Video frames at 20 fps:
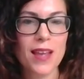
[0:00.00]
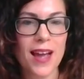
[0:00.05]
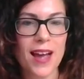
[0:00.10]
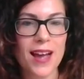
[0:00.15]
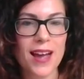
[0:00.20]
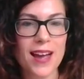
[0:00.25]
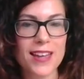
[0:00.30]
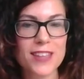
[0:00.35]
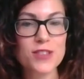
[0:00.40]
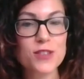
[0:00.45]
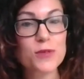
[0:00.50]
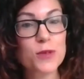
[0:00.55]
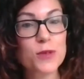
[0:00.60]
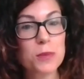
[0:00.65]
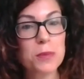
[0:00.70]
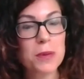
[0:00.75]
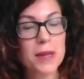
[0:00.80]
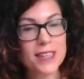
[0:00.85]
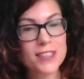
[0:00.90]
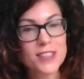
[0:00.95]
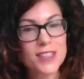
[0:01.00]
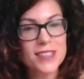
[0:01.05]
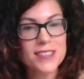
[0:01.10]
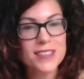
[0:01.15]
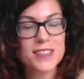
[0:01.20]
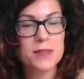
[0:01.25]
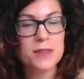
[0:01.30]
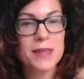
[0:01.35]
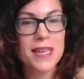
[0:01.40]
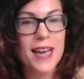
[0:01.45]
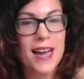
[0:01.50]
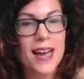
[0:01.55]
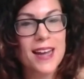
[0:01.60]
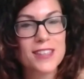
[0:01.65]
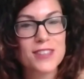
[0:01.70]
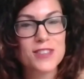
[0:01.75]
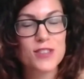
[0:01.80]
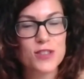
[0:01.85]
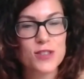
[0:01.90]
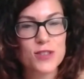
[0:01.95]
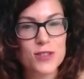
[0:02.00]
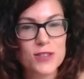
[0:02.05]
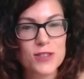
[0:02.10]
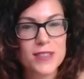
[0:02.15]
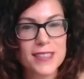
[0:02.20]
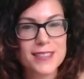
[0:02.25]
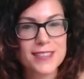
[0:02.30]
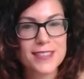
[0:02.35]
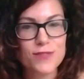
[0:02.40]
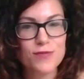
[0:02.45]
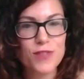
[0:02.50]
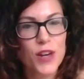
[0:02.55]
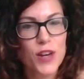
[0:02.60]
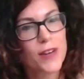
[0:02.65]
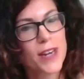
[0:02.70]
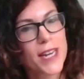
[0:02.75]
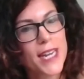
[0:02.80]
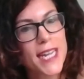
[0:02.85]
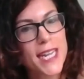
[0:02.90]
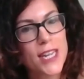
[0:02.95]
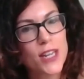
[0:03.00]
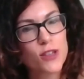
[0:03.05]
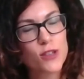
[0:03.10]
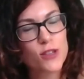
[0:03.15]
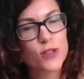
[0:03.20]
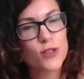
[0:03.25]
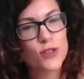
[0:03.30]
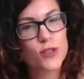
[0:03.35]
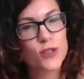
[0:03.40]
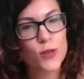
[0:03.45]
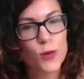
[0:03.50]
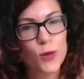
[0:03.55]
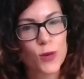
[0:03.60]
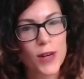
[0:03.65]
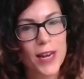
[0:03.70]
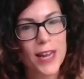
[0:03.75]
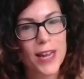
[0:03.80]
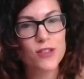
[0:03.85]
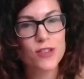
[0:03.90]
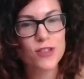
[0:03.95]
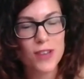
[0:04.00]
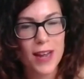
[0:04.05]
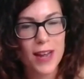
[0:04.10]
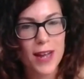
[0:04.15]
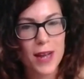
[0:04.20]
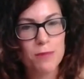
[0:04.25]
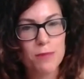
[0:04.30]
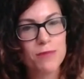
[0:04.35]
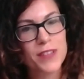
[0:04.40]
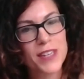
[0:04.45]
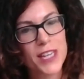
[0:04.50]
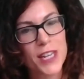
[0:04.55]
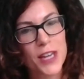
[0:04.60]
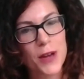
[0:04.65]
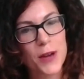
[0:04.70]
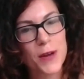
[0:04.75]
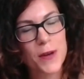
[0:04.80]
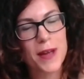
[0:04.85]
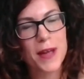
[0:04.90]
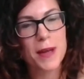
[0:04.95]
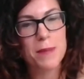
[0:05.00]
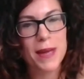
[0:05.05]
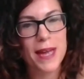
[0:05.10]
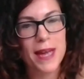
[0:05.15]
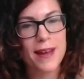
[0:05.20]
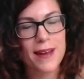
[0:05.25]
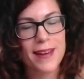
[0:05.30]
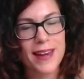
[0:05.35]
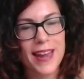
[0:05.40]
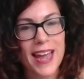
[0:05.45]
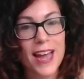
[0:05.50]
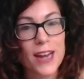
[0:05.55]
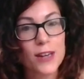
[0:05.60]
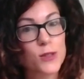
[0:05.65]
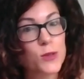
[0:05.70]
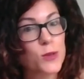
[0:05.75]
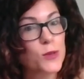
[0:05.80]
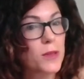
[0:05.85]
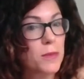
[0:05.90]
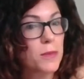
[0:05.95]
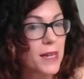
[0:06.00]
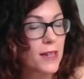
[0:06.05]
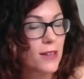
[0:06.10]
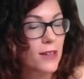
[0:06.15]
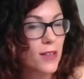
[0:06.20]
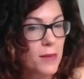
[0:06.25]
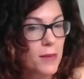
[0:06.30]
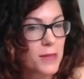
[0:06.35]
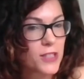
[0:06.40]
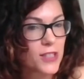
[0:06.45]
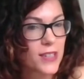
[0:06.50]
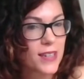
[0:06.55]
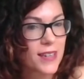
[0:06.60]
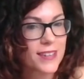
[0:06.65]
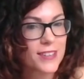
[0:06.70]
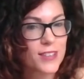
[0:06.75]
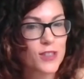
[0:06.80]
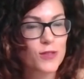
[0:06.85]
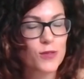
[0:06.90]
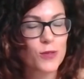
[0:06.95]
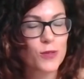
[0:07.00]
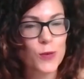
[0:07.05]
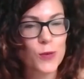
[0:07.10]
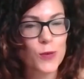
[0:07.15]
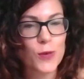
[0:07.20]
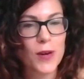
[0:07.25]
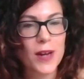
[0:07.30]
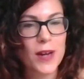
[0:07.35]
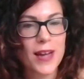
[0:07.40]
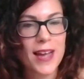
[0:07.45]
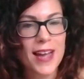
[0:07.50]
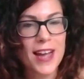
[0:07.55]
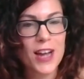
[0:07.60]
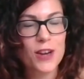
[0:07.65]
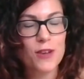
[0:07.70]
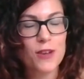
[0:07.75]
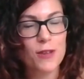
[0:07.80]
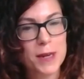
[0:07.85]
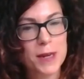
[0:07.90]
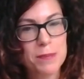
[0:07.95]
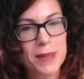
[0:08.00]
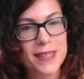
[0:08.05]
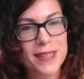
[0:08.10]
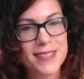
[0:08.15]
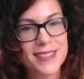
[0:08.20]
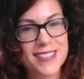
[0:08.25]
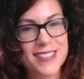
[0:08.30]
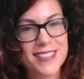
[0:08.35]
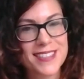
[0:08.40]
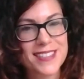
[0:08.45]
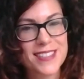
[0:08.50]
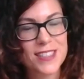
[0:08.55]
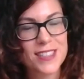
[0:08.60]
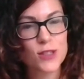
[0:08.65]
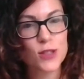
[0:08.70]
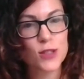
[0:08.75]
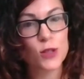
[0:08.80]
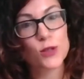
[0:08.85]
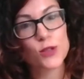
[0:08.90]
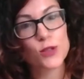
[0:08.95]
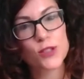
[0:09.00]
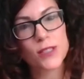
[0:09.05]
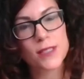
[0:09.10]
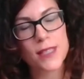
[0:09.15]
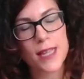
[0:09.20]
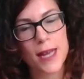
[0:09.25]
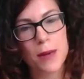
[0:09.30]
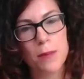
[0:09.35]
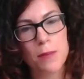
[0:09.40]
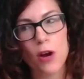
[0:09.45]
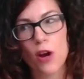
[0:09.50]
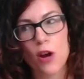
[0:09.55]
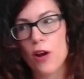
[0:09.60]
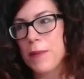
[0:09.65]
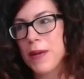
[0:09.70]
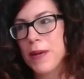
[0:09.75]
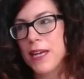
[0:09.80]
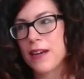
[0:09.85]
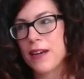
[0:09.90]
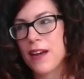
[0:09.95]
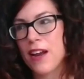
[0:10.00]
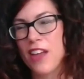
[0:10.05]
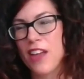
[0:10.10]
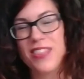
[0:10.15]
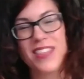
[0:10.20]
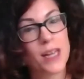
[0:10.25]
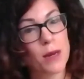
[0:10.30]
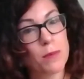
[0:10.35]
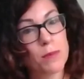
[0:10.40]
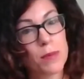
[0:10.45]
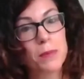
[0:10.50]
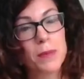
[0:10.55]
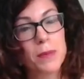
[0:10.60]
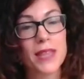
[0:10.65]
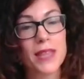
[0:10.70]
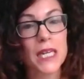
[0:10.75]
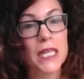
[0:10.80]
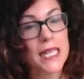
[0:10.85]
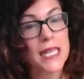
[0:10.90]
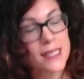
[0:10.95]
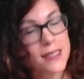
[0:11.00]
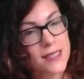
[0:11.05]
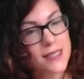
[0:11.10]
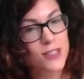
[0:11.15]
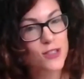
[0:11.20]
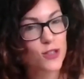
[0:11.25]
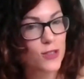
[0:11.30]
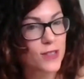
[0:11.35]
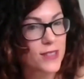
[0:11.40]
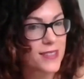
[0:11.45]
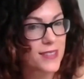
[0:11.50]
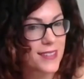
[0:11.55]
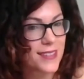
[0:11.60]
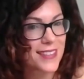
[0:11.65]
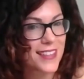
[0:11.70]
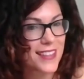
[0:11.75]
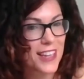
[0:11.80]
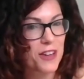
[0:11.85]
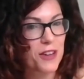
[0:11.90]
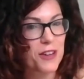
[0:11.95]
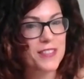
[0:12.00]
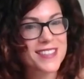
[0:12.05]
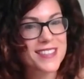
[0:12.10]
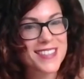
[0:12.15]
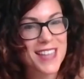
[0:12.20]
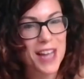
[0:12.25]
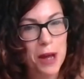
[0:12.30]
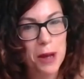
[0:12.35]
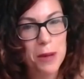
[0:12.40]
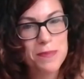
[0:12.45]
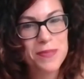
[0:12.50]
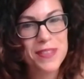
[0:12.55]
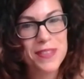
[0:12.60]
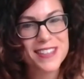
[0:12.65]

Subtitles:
It's a real pleasure to be asked to do this very short and sharp video about how to talk about climate change for Greenpeace's Solutions Hub. I mean, I think I'm probably the least interesting thing on this hub.